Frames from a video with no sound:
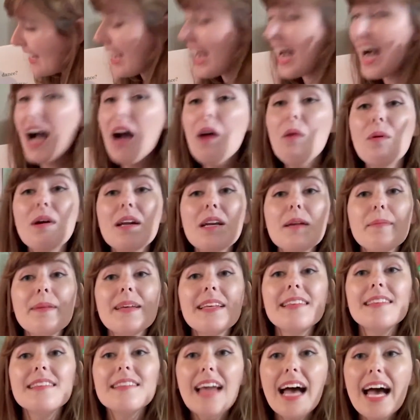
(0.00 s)
I want to be
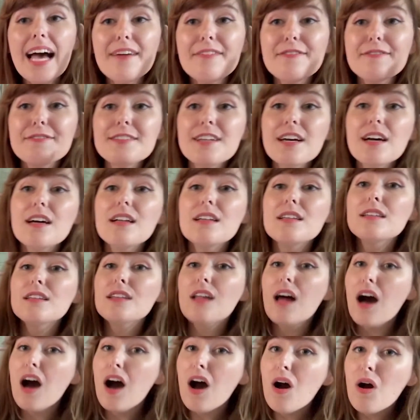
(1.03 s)
left
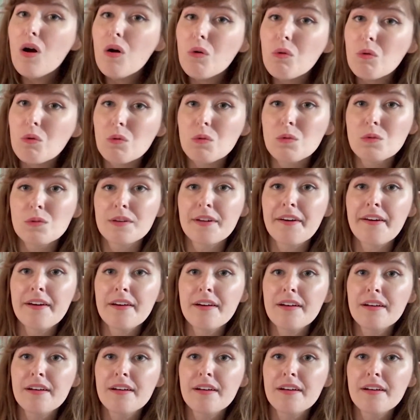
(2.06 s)
alone.